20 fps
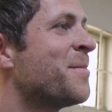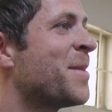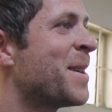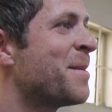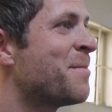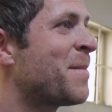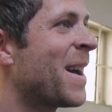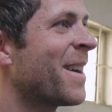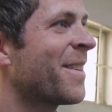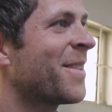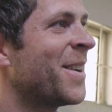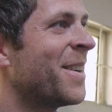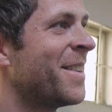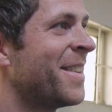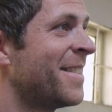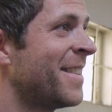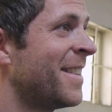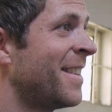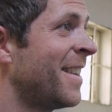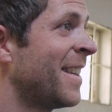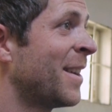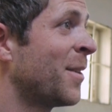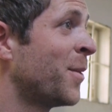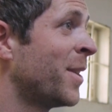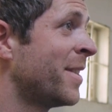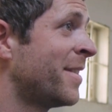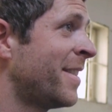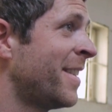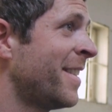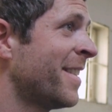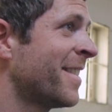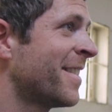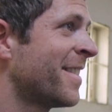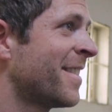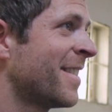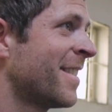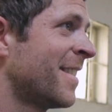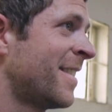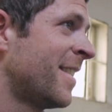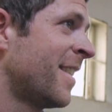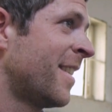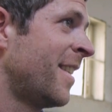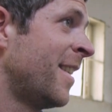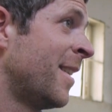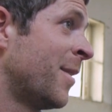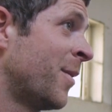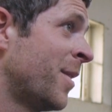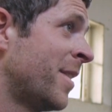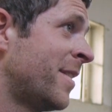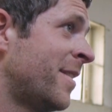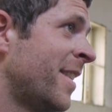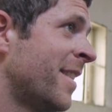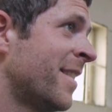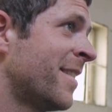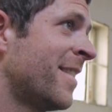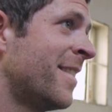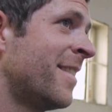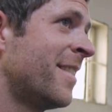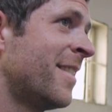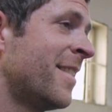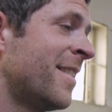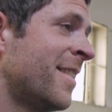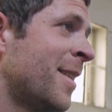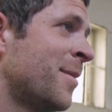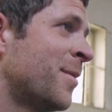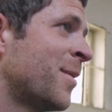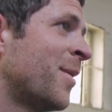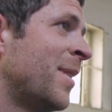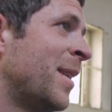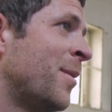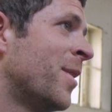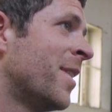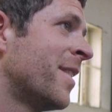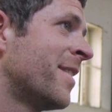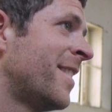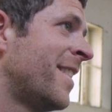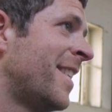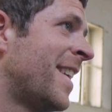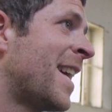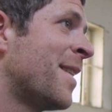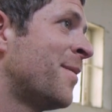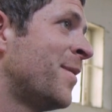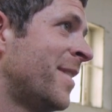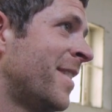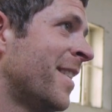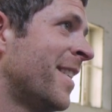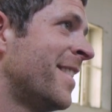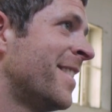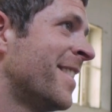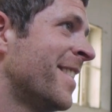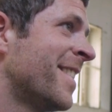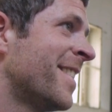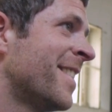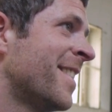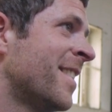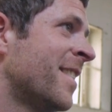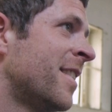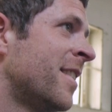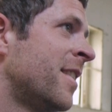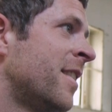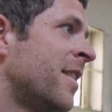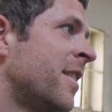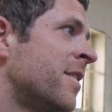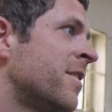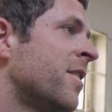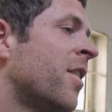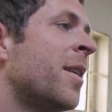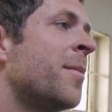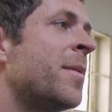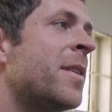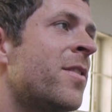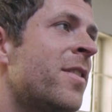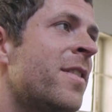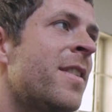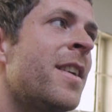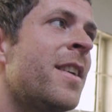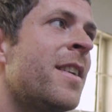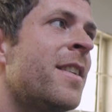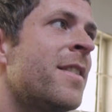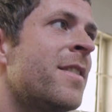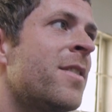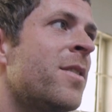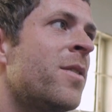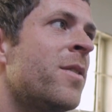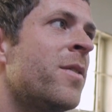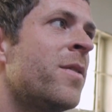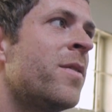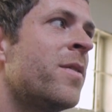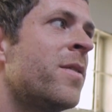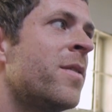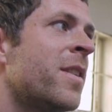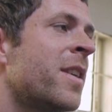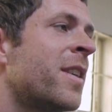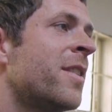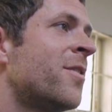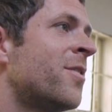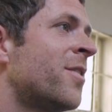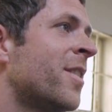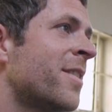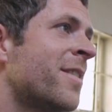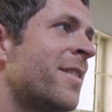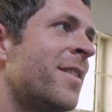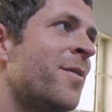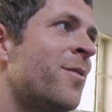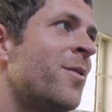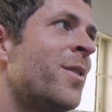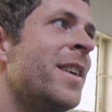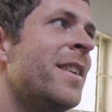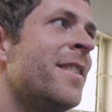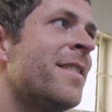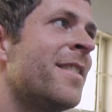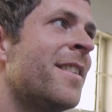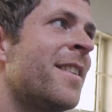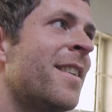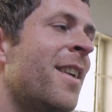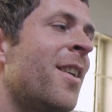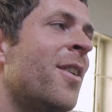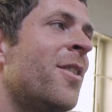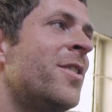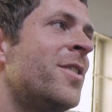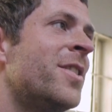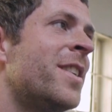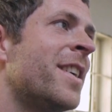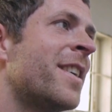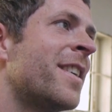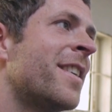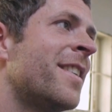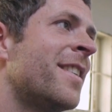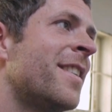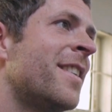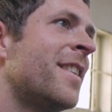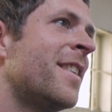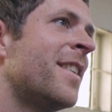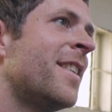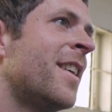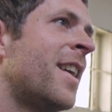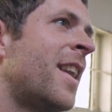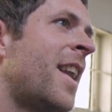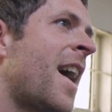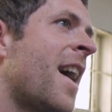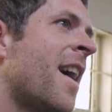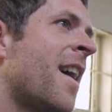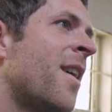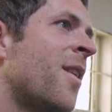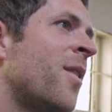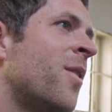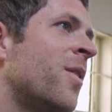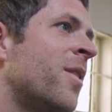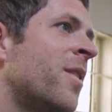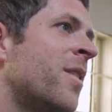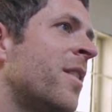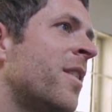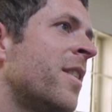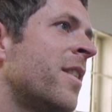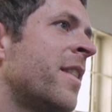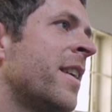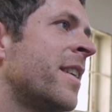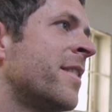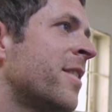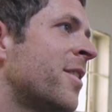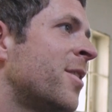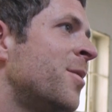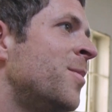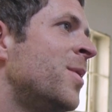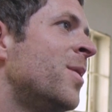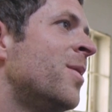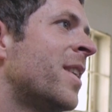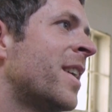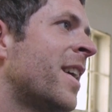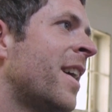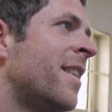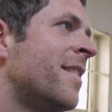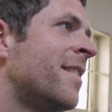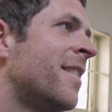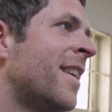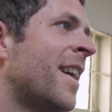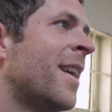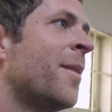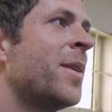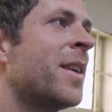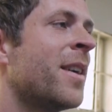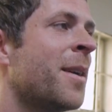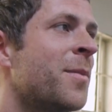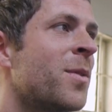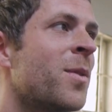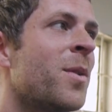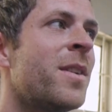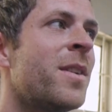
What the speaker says: My background is in linguistics. I studied linguistics and subsequently worked in advertising. So I'm interested in sort of the construction of reason and logic and how things are communicated, how we come to